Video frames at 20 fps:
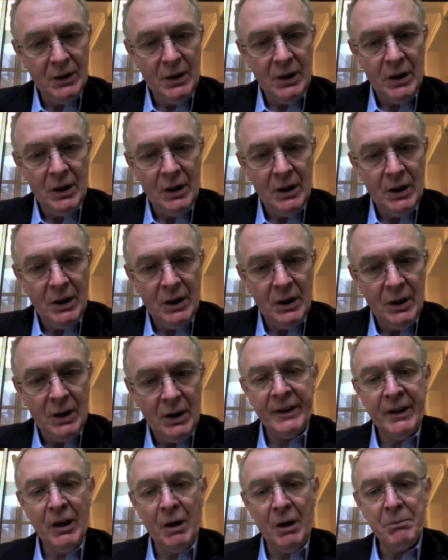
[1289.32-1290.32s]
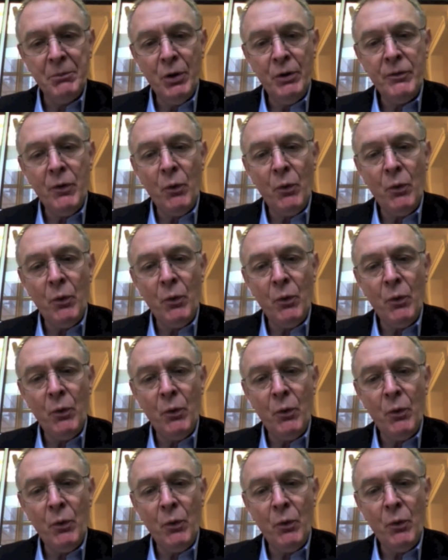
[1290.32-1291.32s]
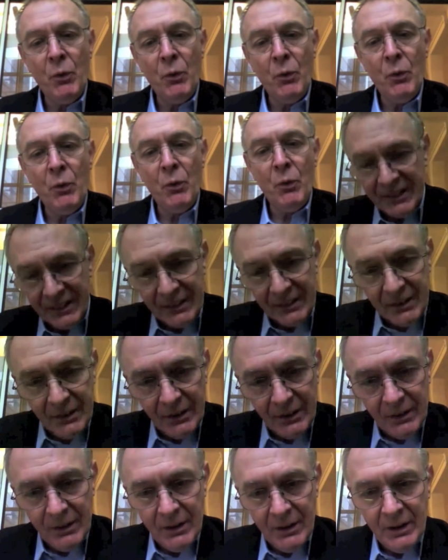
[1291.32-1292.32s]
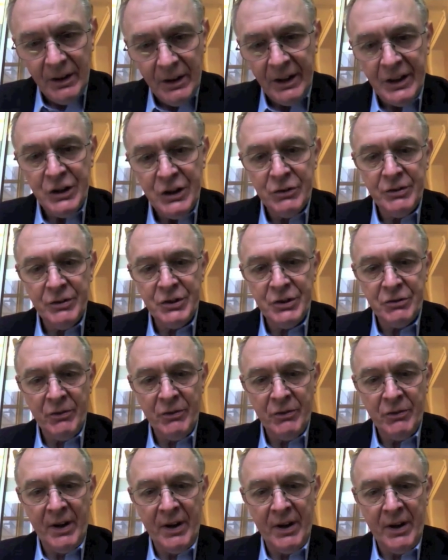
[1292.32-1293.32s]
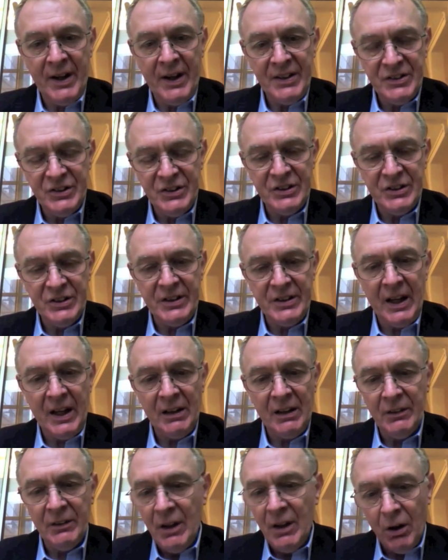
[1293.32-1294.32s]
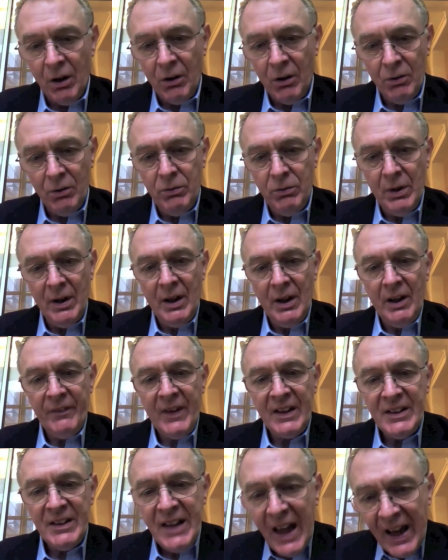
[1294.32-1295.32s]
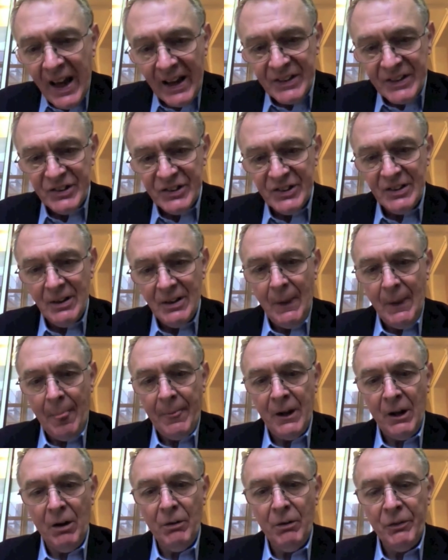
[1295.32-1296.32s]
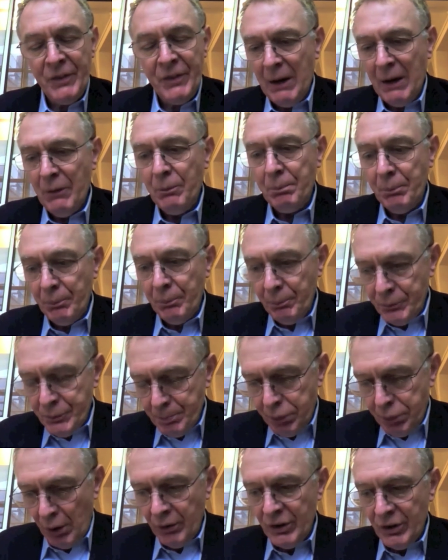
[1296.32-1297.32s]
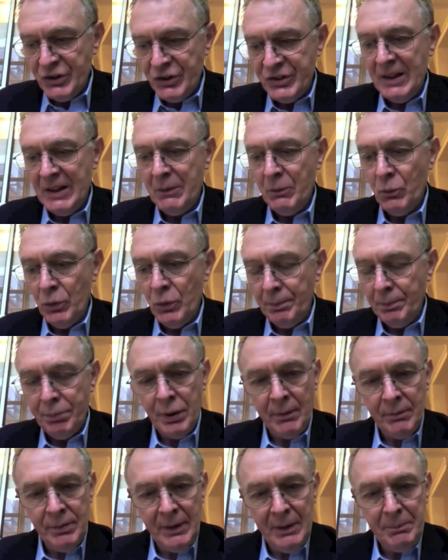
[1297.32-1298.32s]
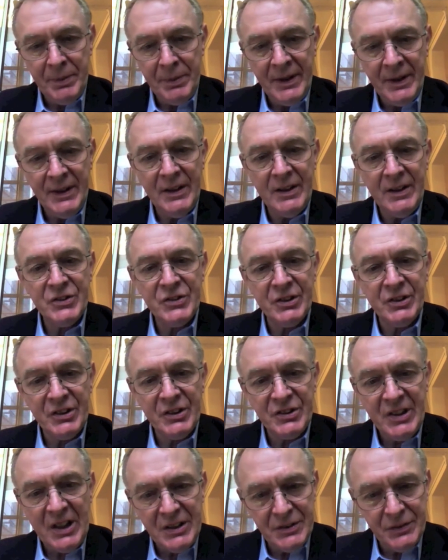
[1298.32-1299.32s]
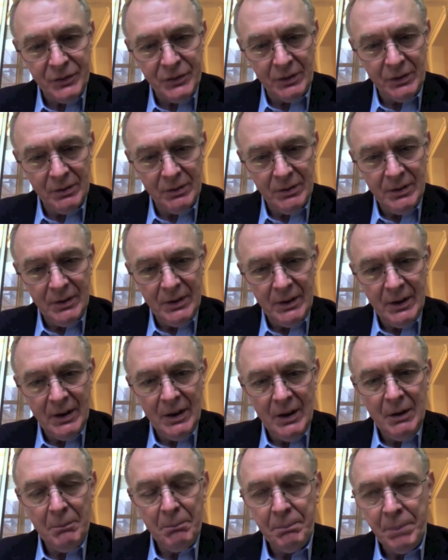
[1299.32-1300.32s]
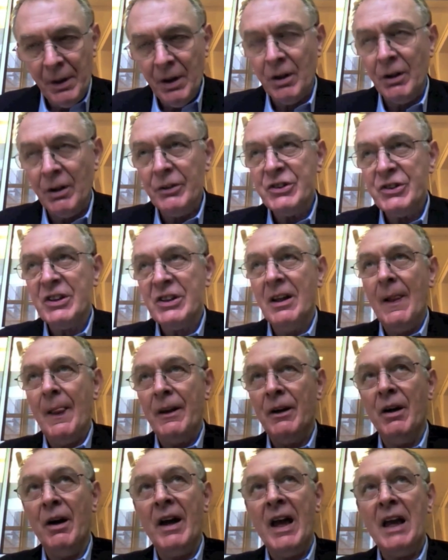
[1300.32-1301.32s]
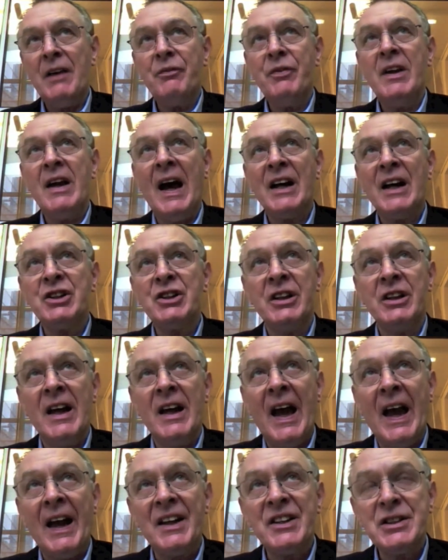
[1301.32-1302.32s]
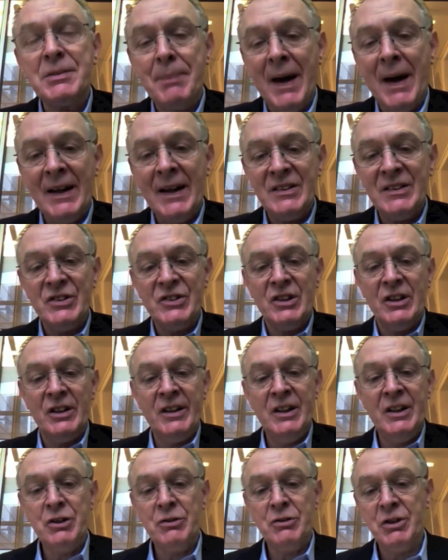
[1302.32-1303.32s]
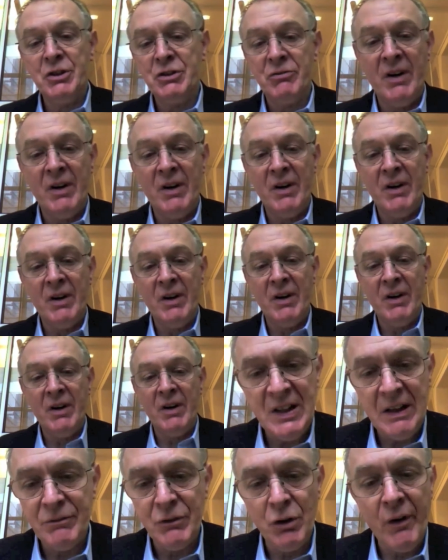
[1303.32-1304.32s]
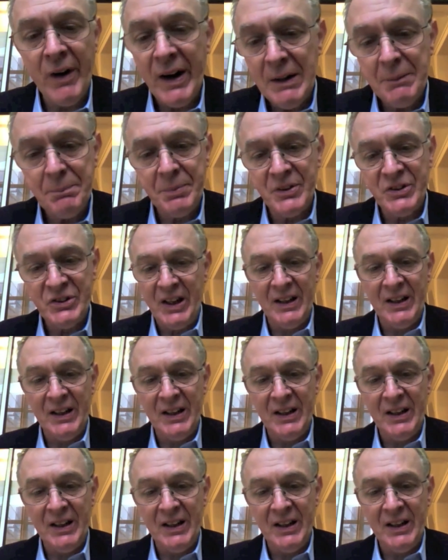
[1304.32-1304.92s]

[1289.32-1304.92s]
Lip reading: and move away from austerity and interest rates stay low, then yes, you know, that policy would probably be successful. But, you know, if it actually expands and interest rates go to 7 or 8%,